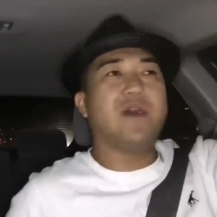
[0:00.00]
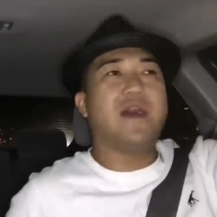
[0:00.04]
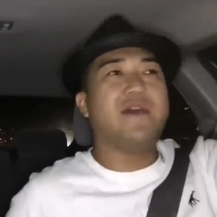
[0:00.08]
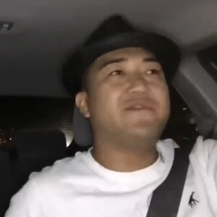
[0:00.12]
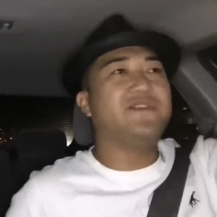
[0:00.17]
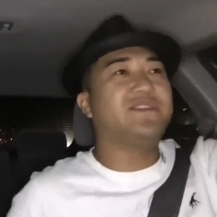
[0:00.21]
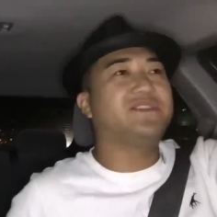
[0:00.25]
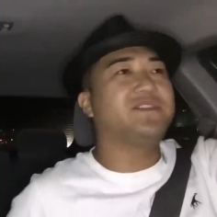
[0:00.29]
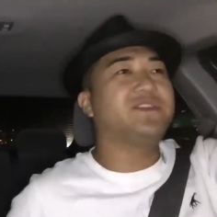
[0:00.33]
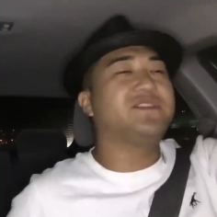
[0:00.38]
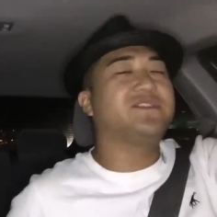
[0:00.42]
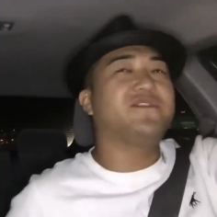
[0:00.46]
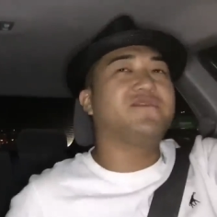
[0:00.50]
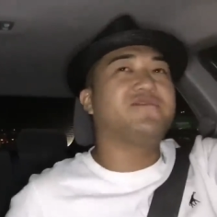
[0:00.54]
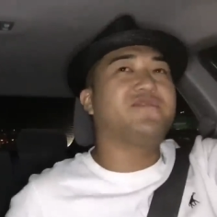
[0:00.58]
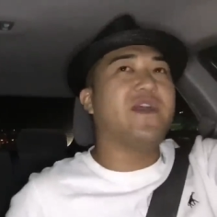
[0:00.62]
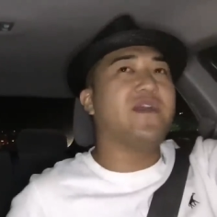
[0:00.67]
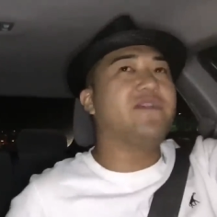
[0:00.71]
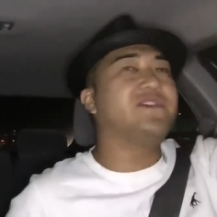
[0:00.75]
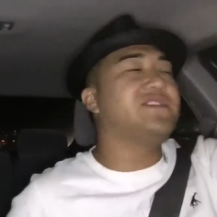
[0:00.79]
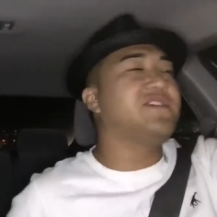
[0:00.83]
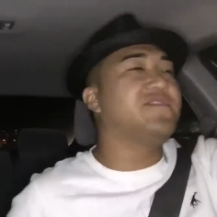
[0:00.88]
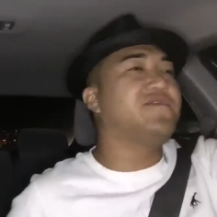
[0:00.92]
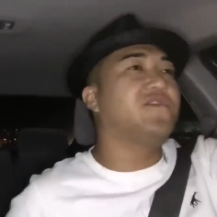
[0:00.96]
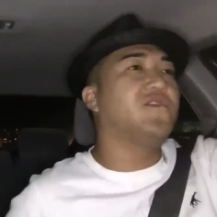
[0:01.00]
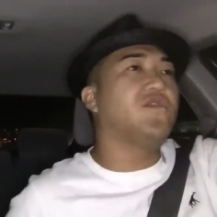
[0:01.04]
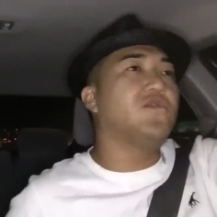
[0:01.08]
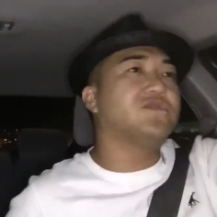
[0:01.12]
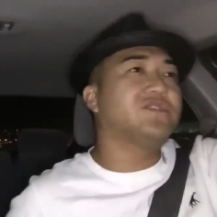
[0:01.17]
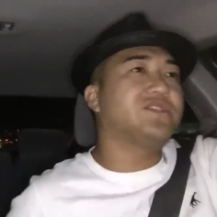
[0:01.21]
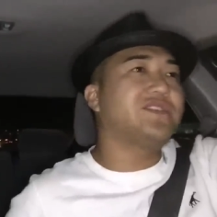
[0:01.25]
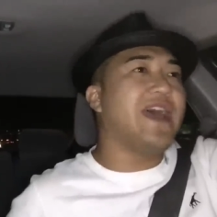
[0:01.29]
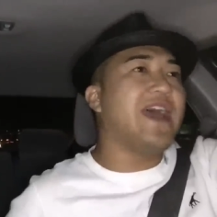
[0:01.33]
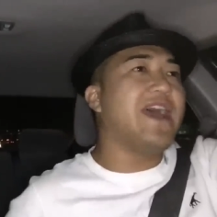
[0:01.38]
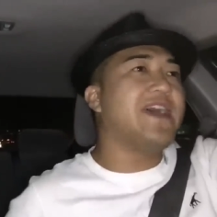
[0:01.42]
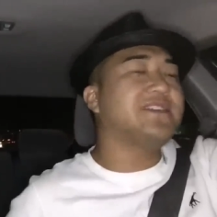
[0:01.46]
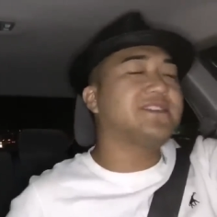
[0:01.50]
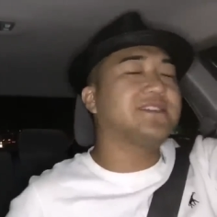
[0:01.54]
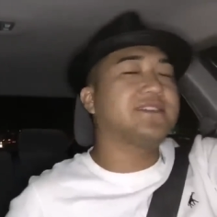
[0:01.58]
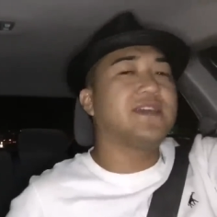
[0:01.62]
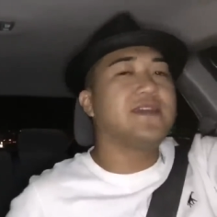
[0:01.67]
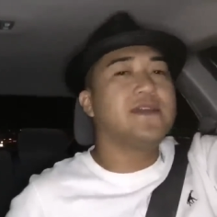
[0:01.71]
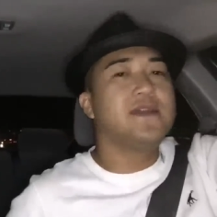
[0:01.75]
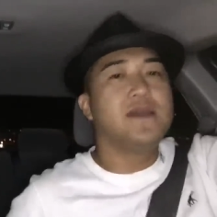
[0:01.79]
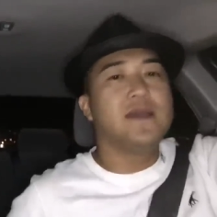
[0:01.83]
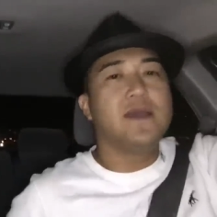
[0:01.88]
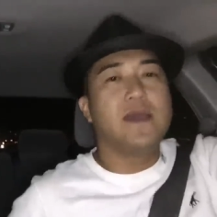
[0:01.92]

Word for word: Obviously, it's a very difficult task,